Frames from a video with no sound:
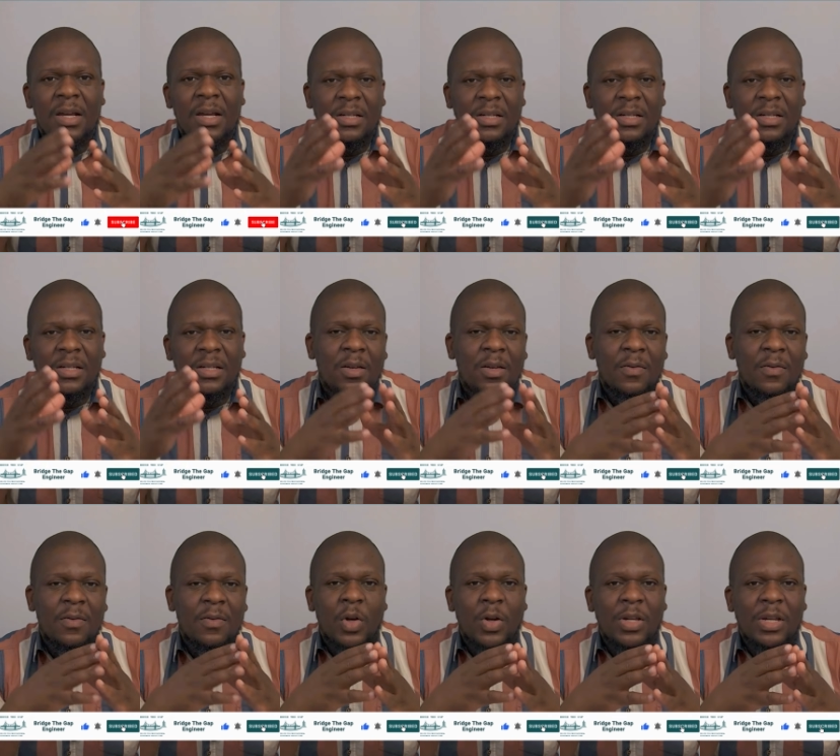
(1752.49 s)
Thank you
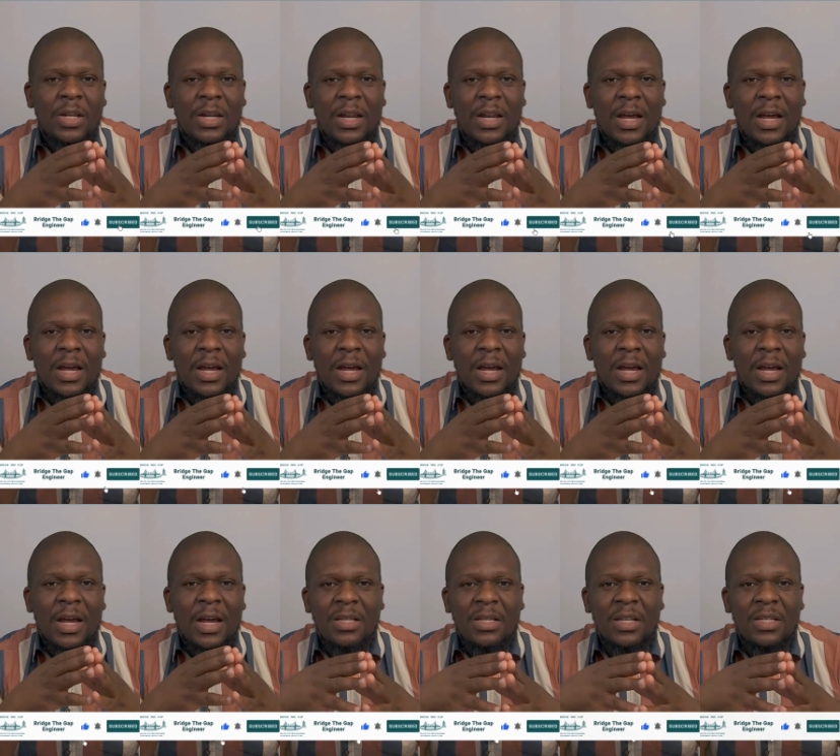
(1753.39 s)
for joining us
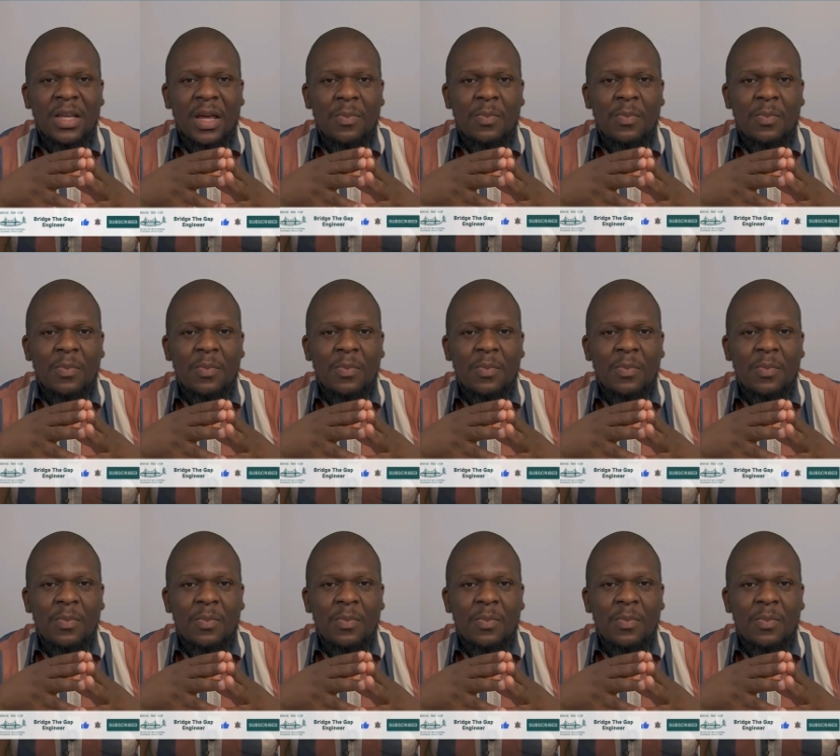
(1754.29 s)
in this